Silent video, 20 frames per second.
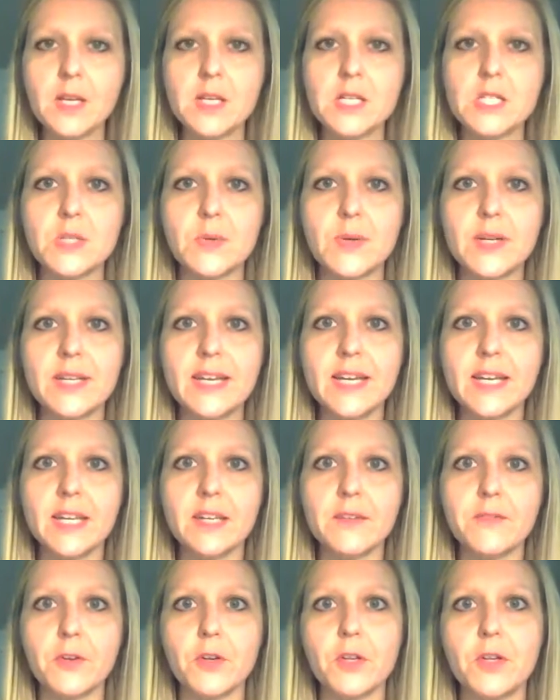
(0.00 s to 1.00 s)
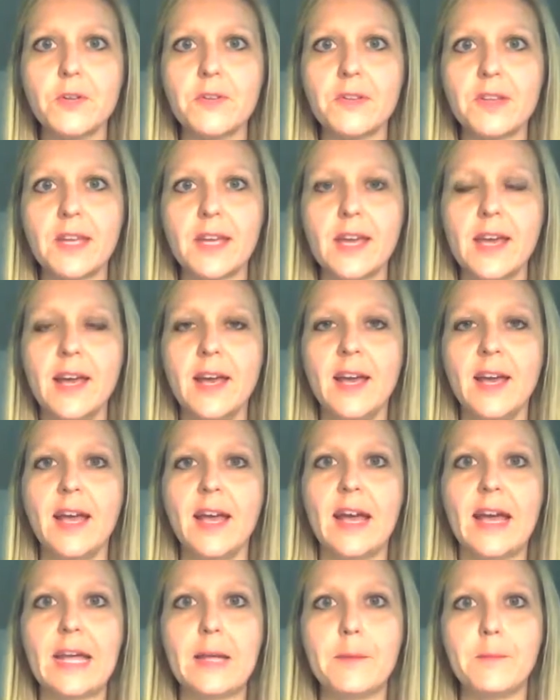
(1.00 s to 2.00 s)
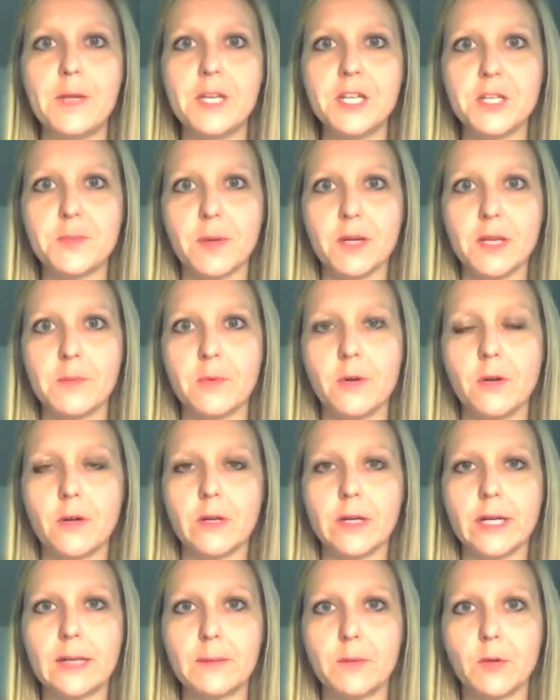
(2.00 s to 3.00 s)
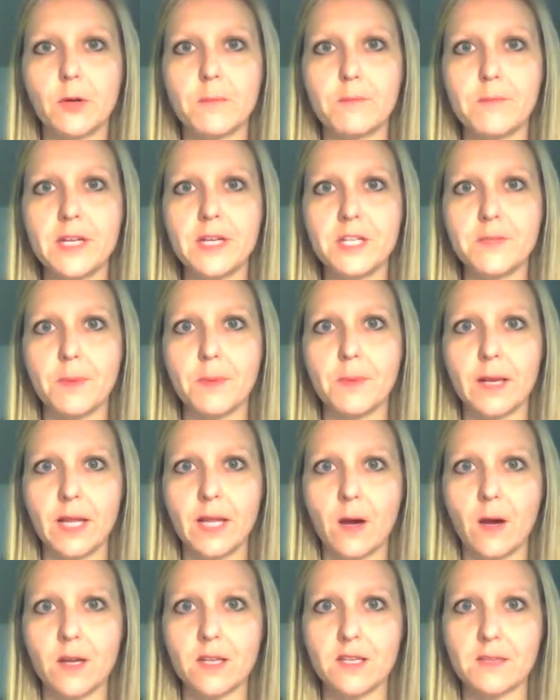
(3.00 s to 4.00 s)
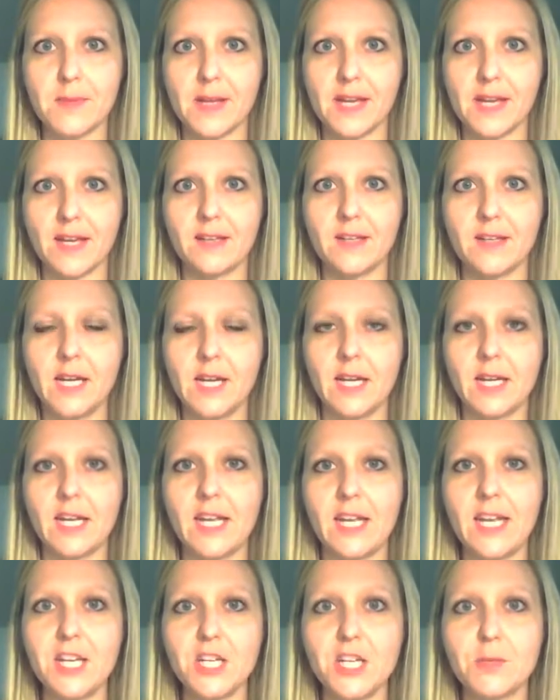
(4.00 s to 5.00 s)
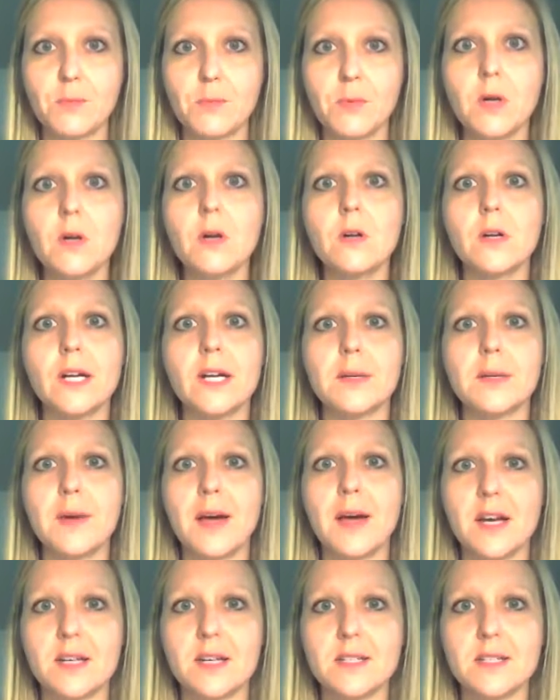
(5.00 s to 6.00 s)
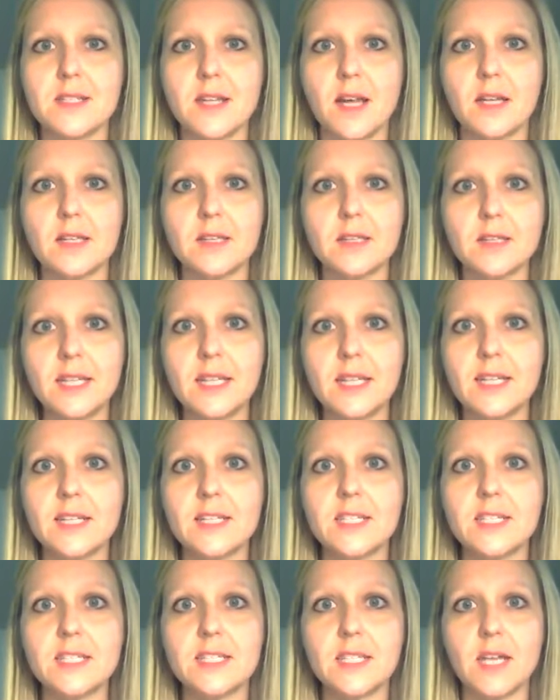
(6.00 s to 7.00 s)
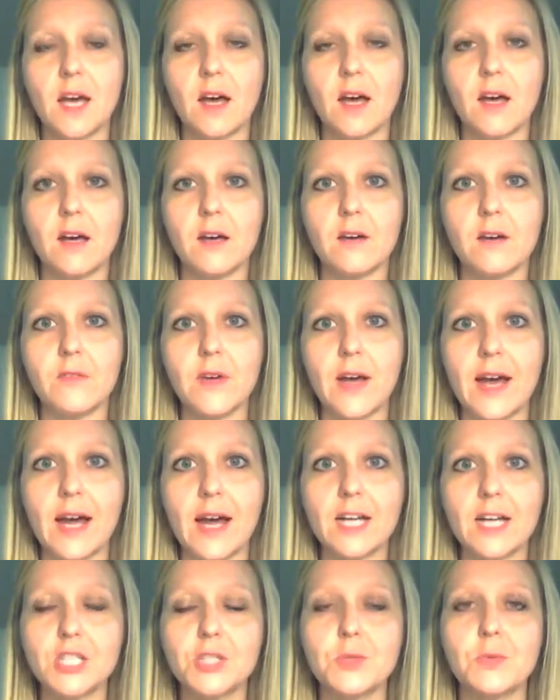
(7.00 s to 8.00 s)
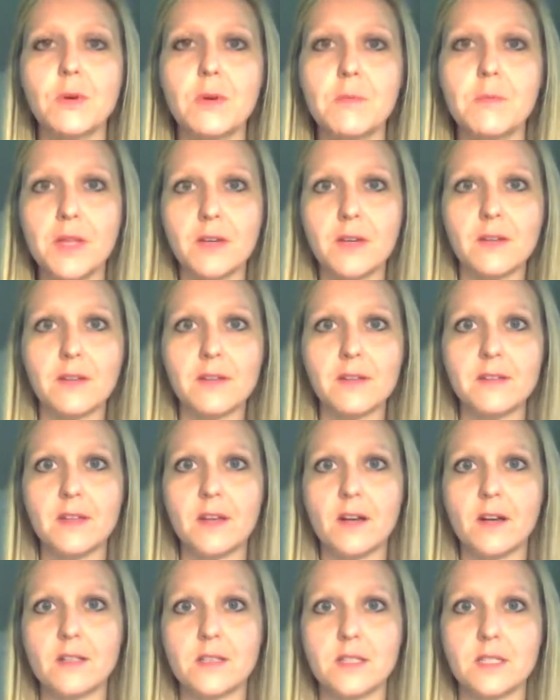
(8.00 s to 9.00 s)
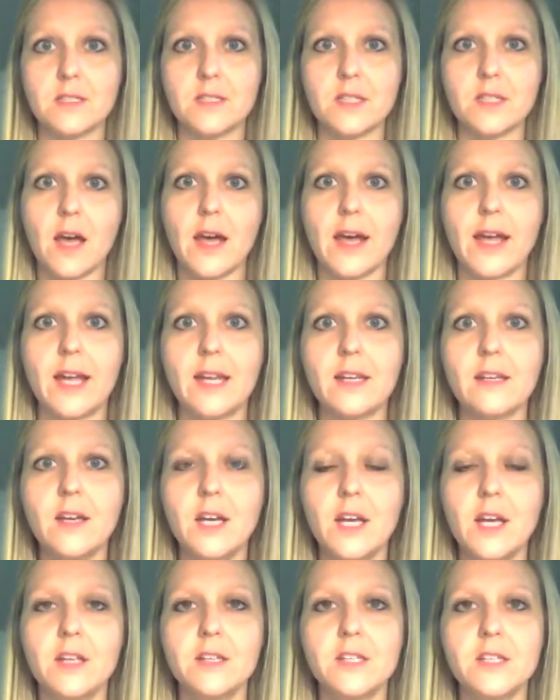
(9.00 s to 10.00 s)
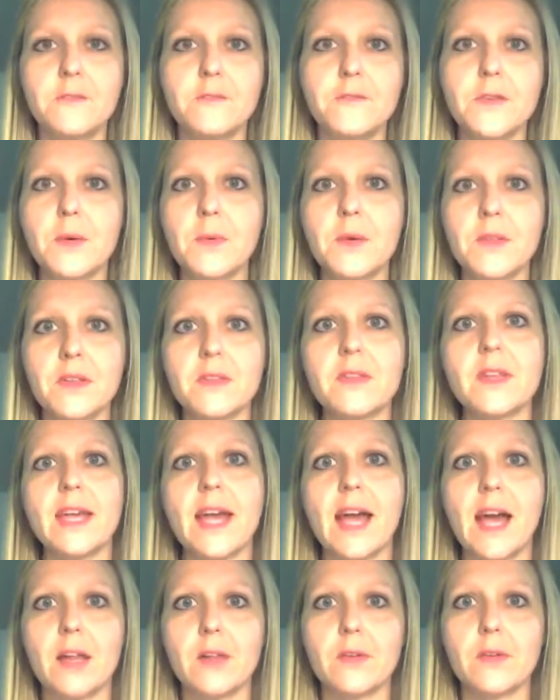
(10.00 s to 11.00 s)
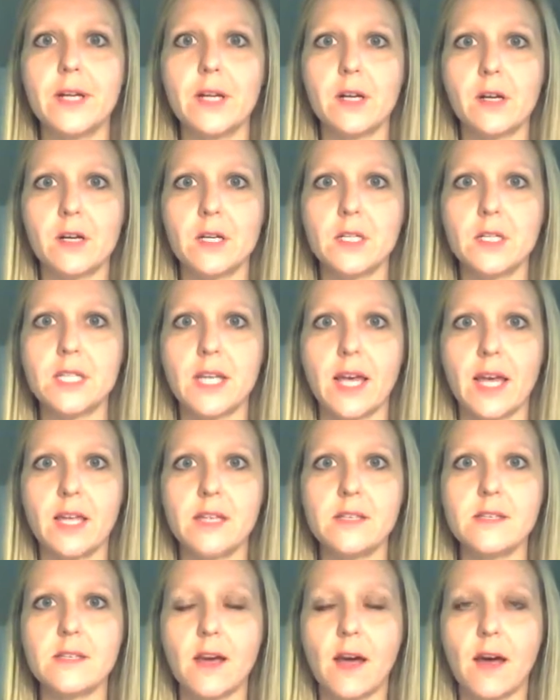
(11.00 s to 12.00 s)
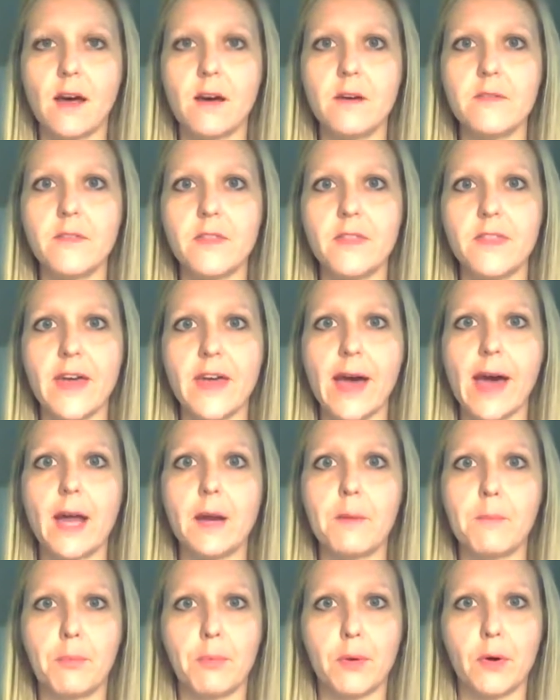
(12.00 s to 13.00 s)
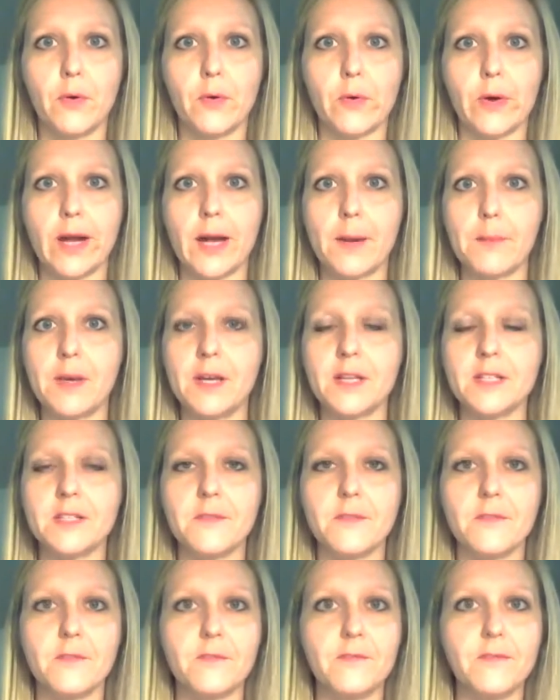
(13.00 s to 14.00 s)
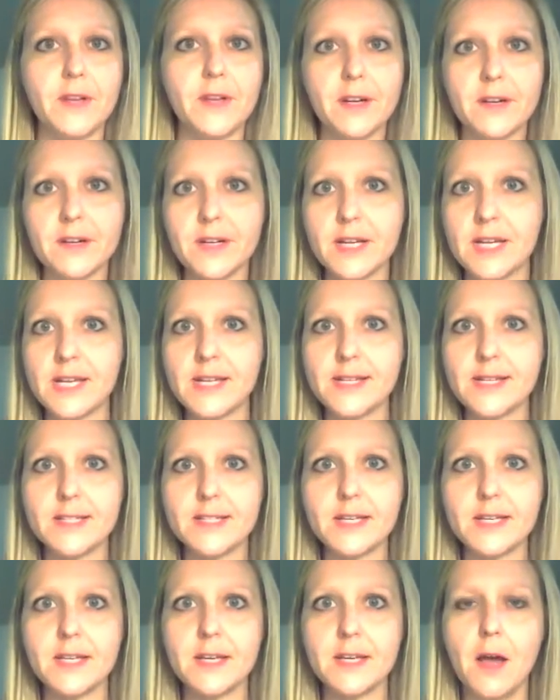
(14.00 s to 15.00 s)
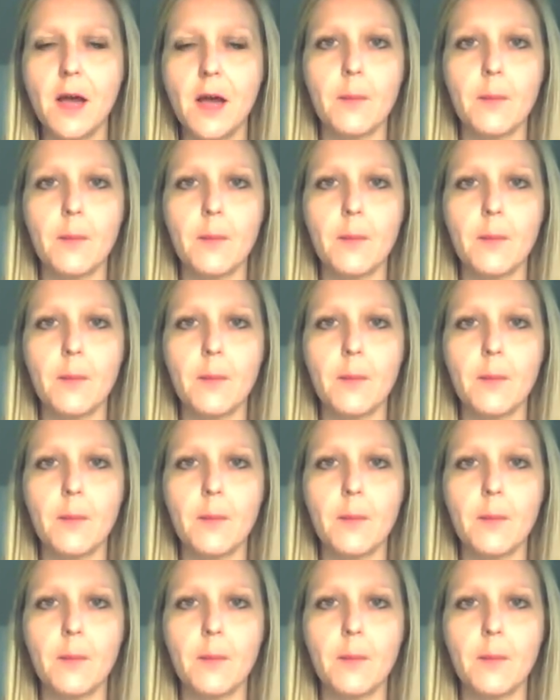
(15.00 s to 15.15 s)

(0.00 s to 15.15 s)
So again, if you're using a Beachbody program or Beachbody On Demand, each program has a list of actual meals that are designed to fit within the calorie content of that program. It's very easy,